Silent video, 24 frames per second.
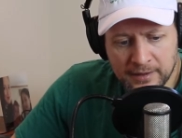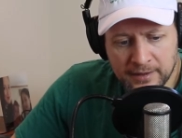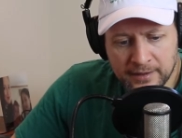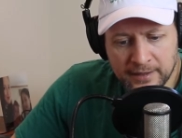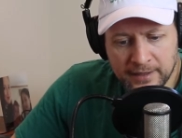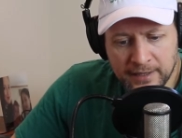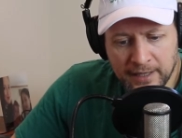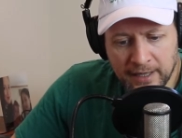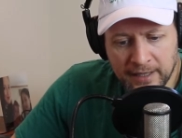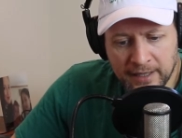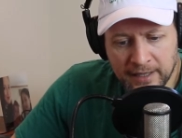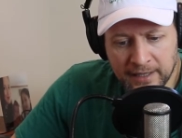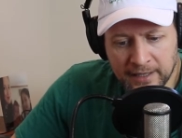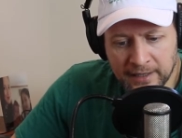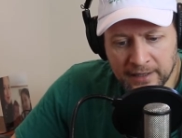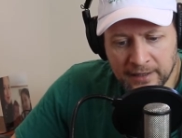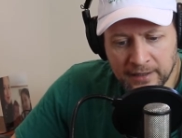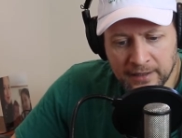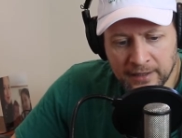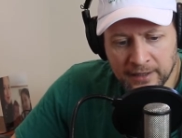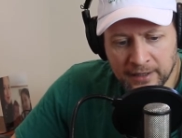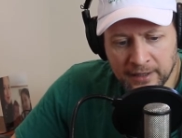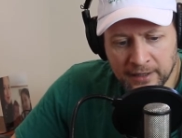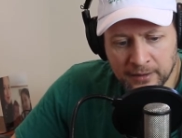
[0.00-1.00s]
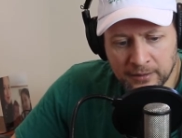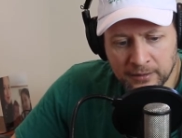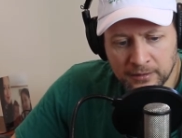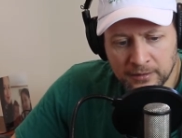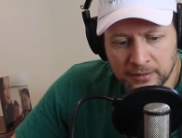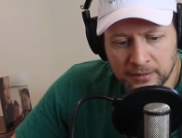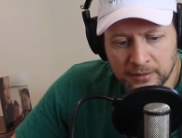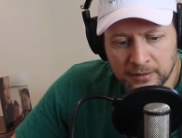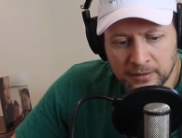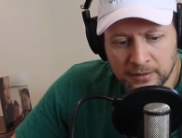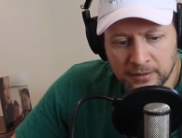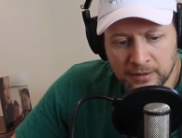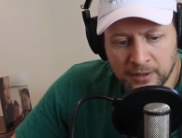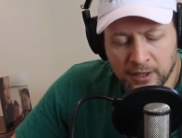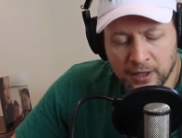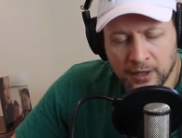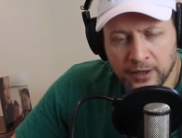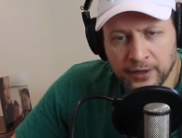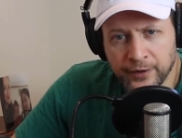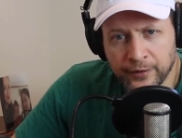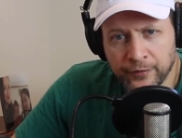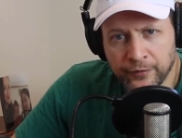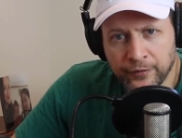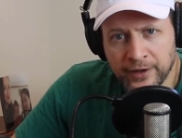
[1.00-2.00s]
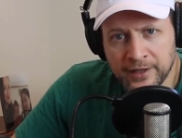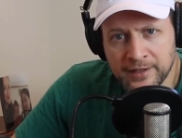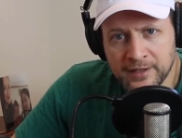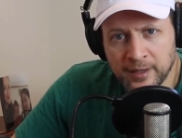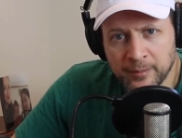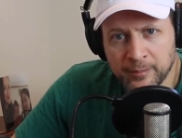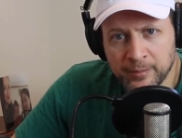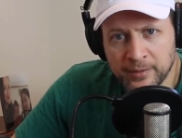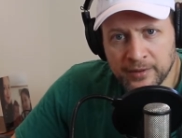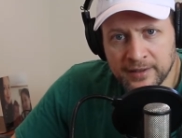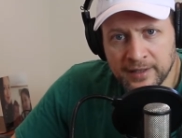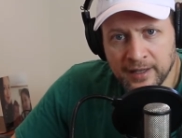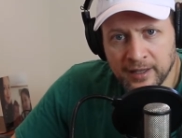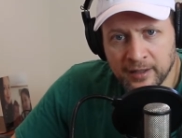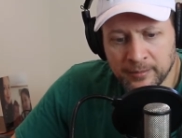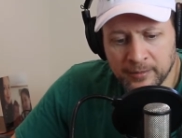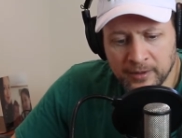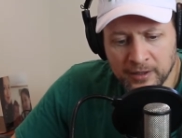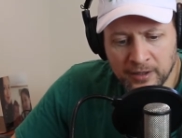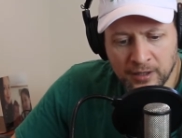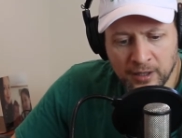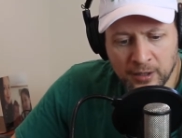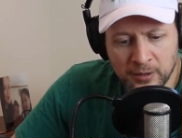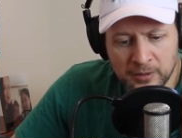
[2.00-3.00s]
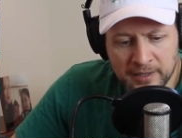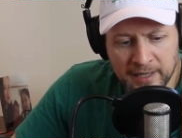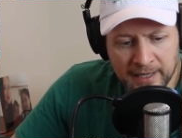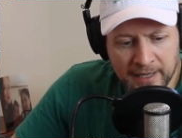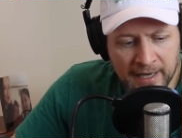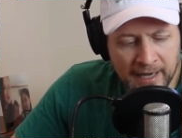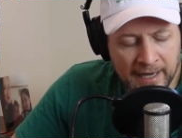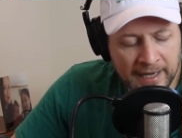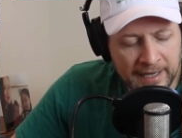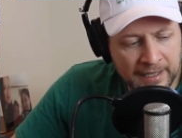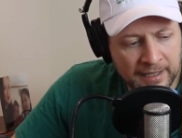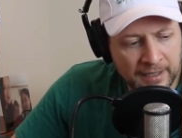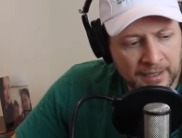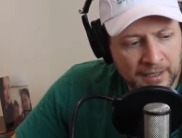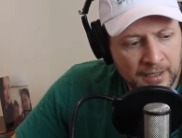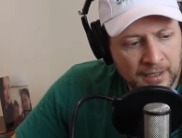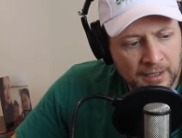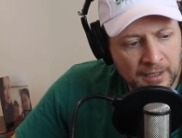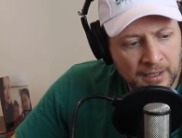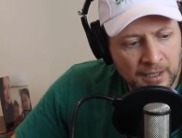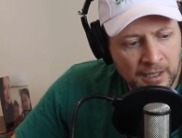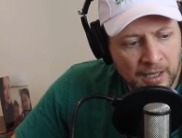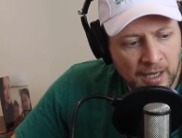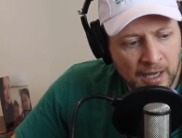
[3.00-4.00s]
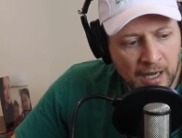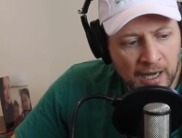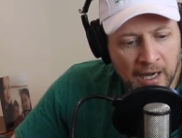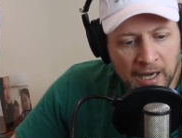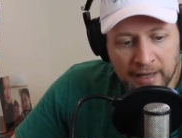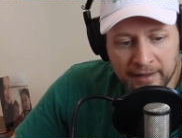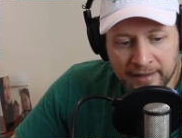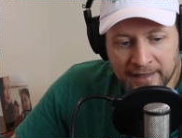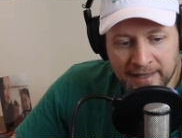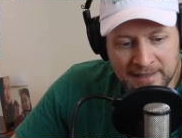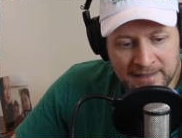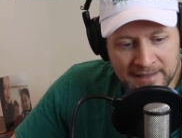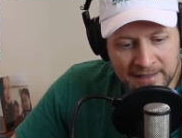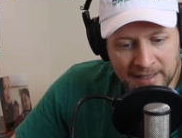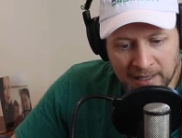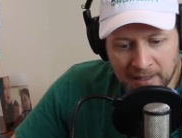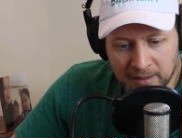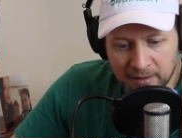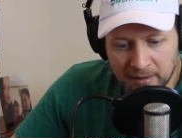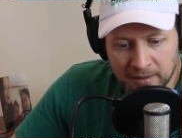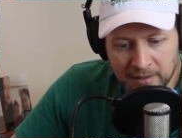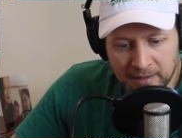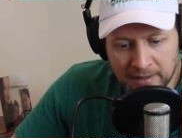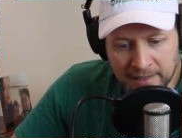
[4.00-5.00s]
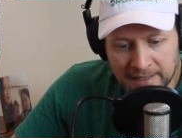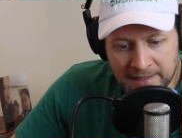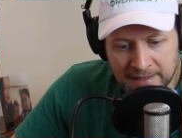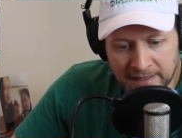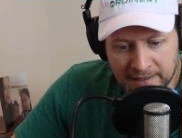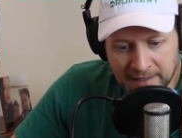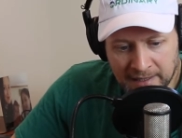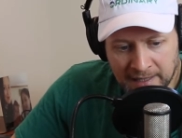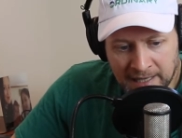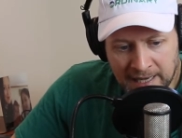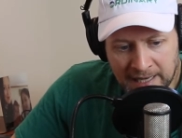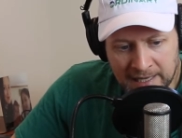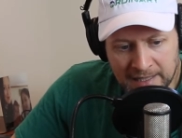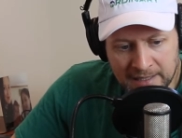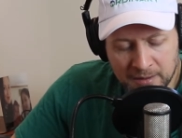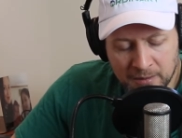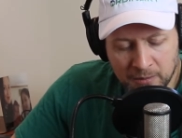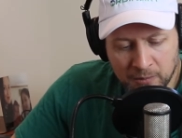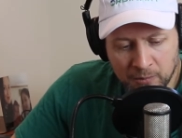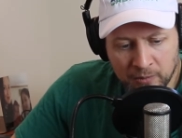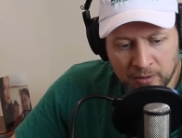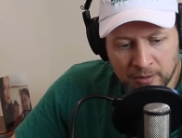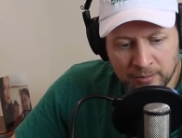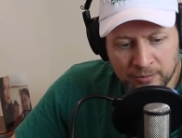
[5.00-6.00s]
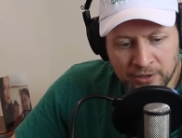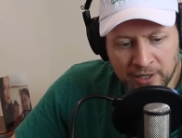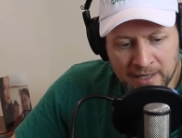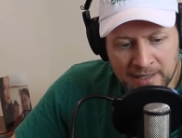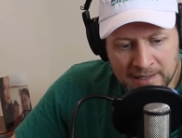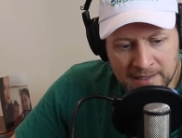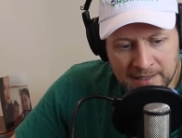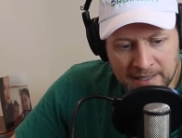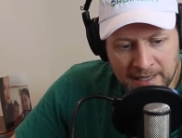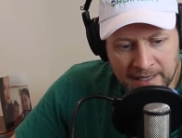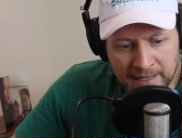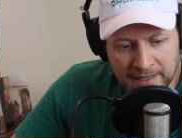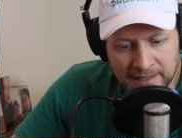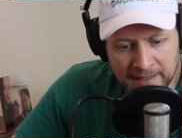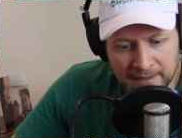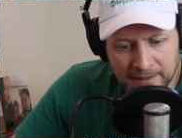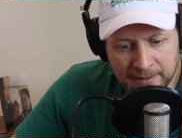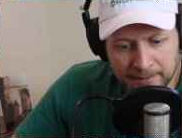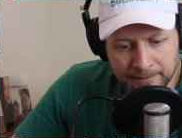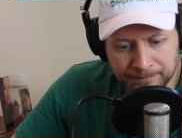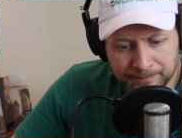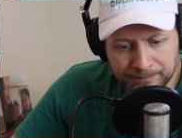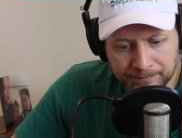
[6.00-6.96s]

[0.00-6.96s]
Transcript: tell you to, you know, to call your friends up and tell them to go take a hike. That's not the case. What I'm trying to say is,